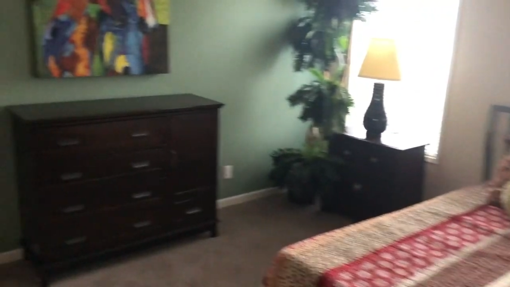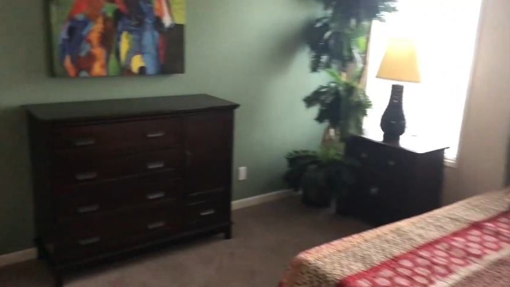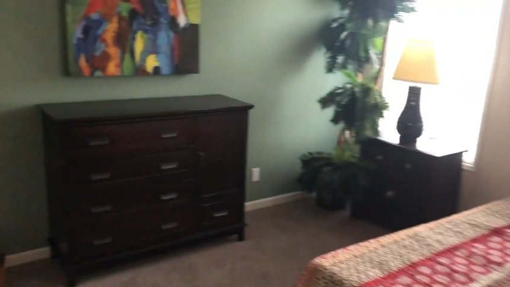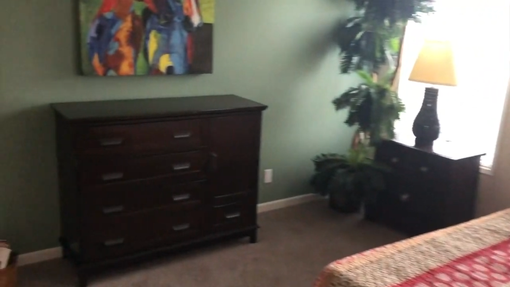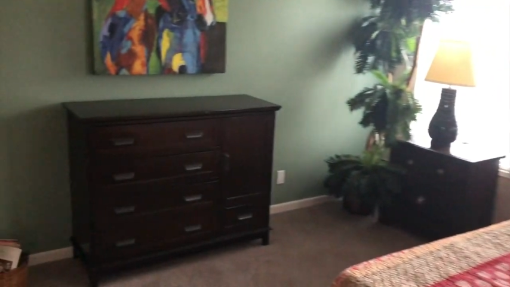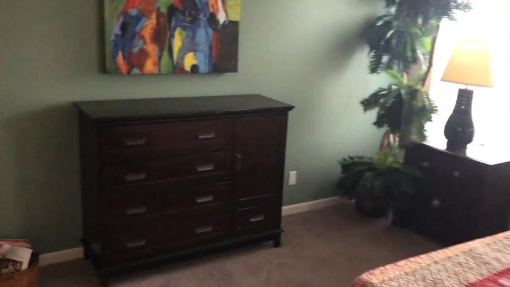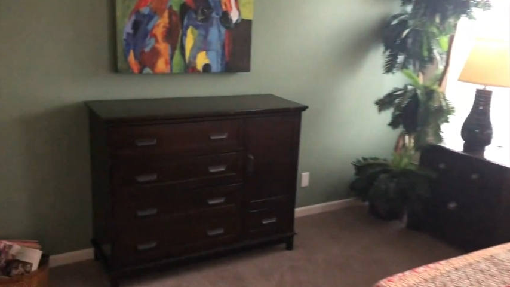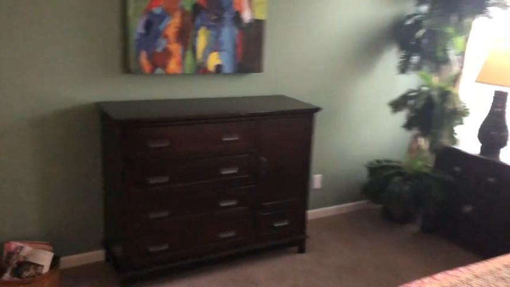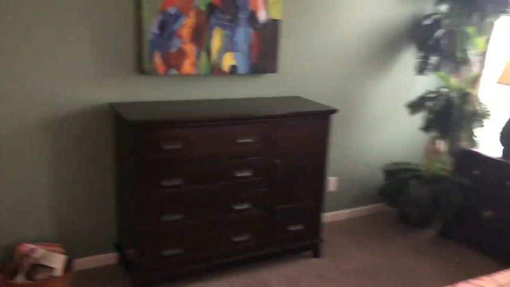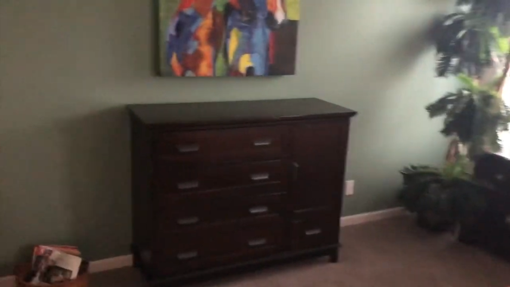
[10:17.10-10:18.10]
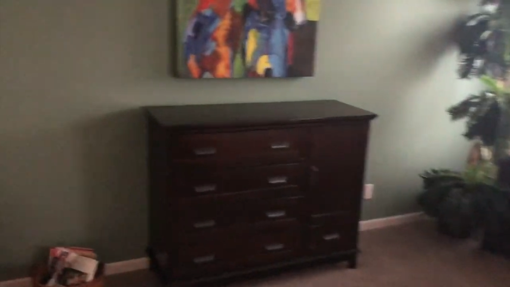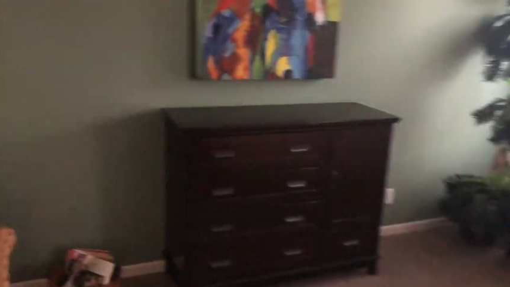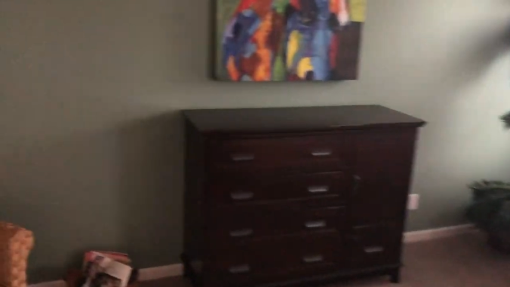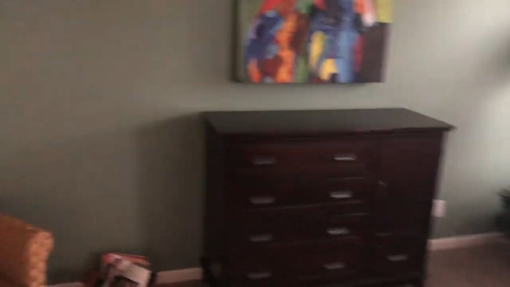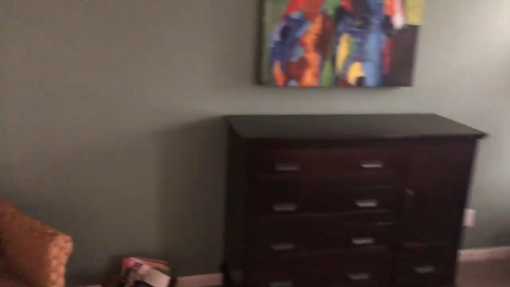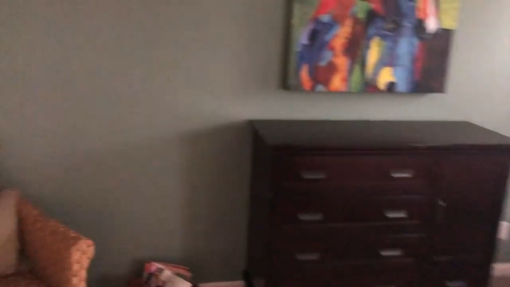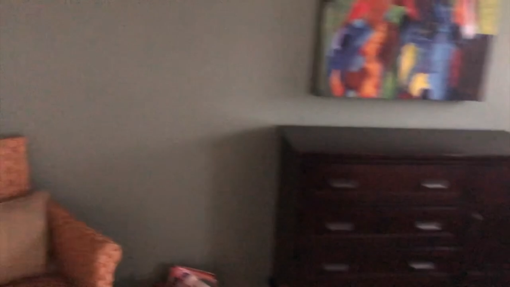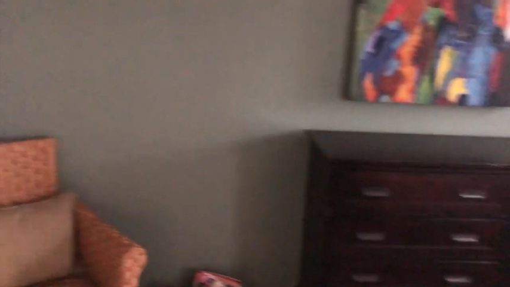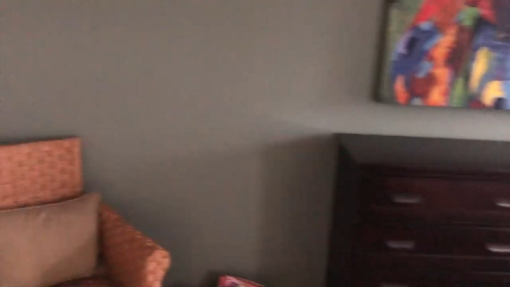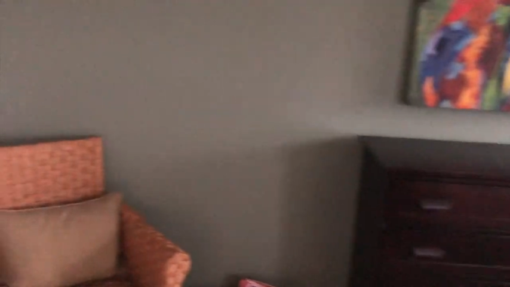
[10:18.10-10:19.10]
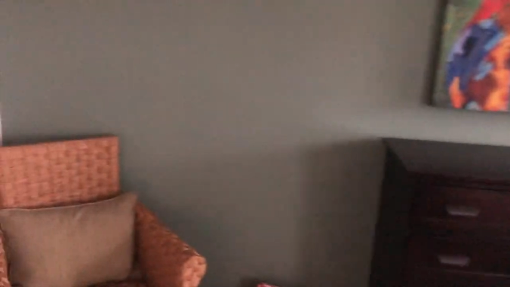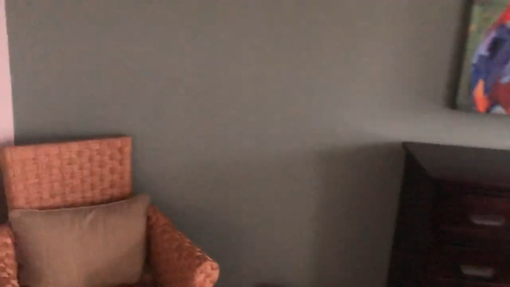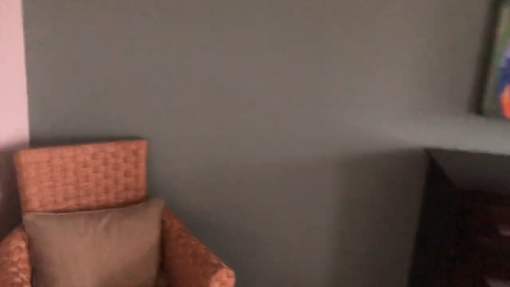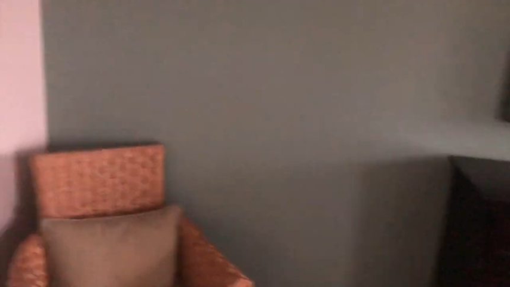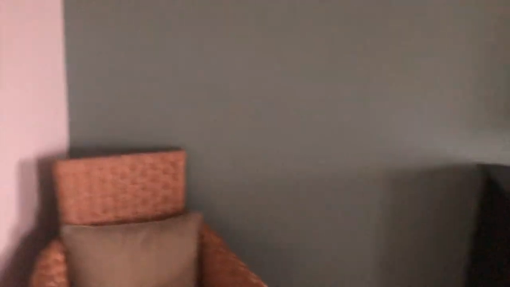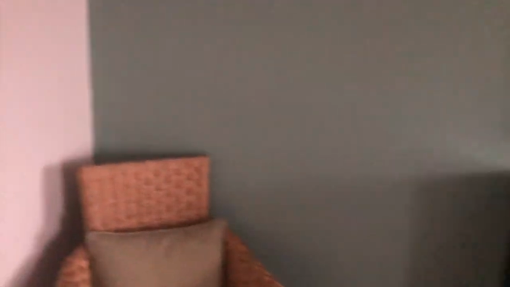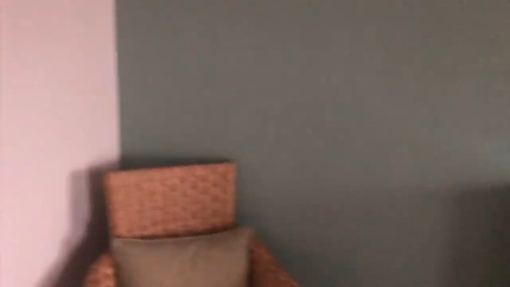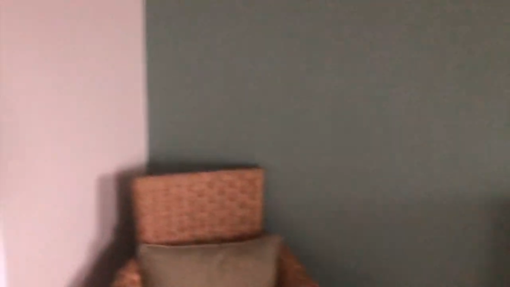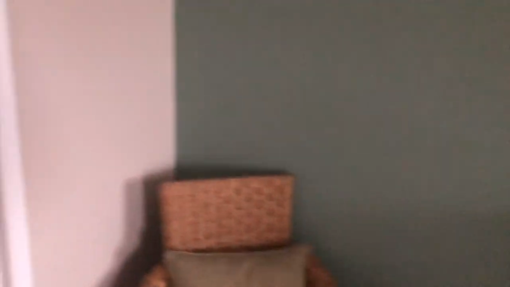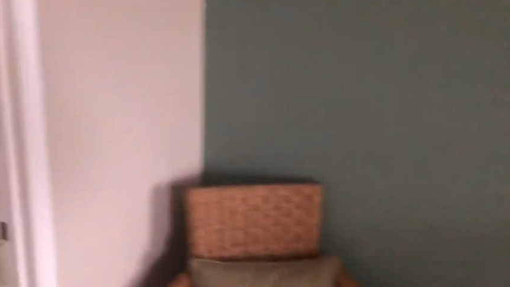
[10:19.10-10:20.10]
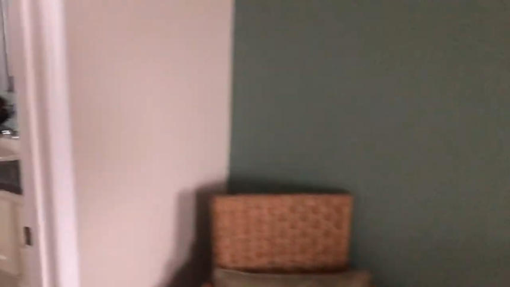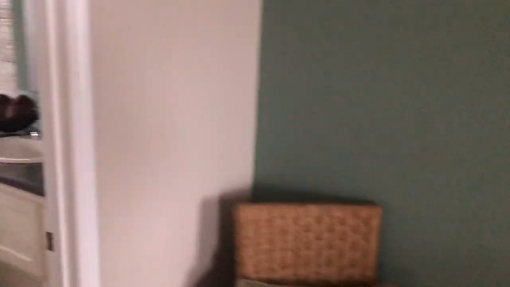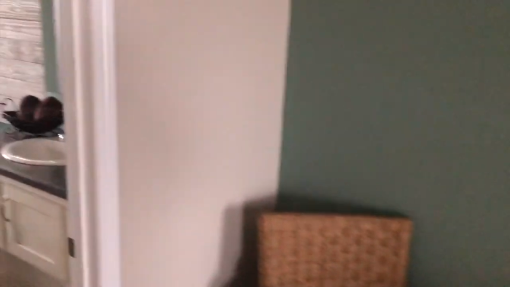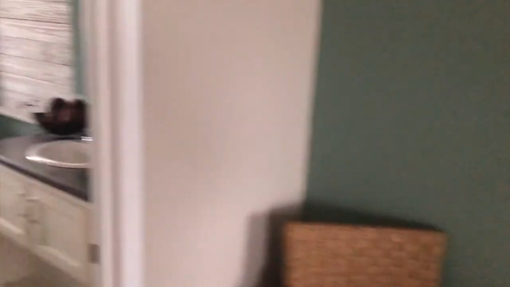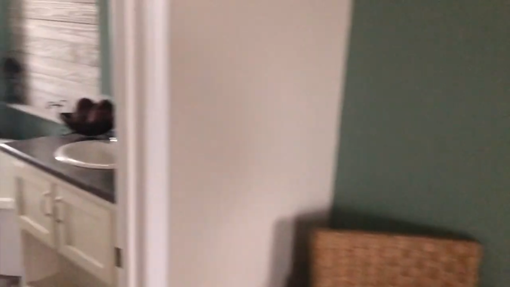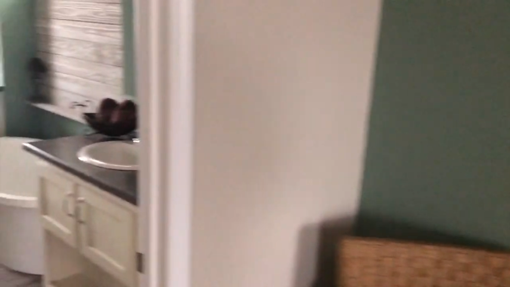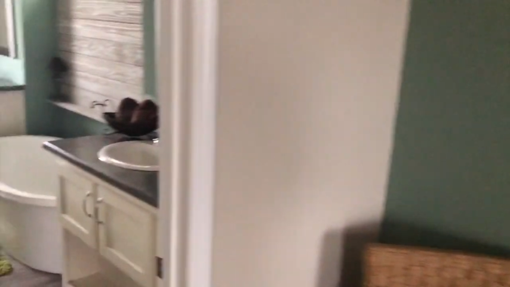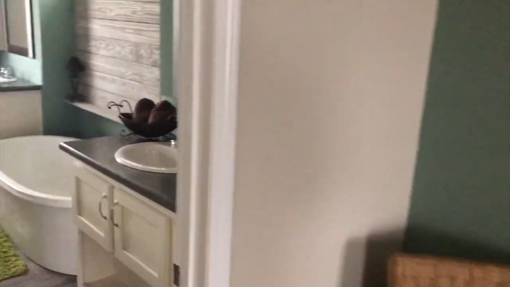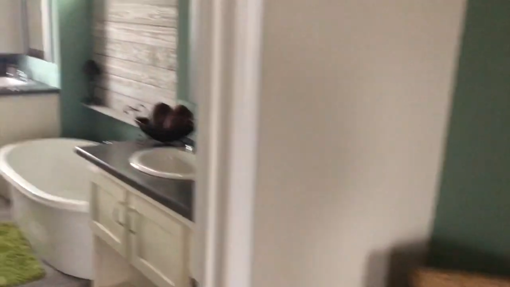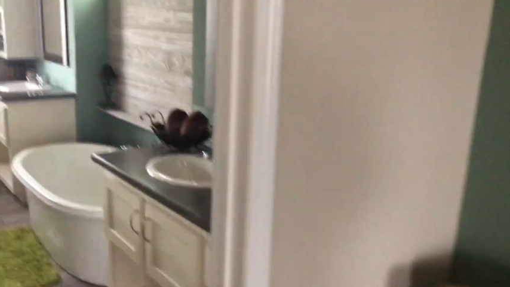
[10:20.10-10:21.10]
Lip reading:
[unreadable: no face in view]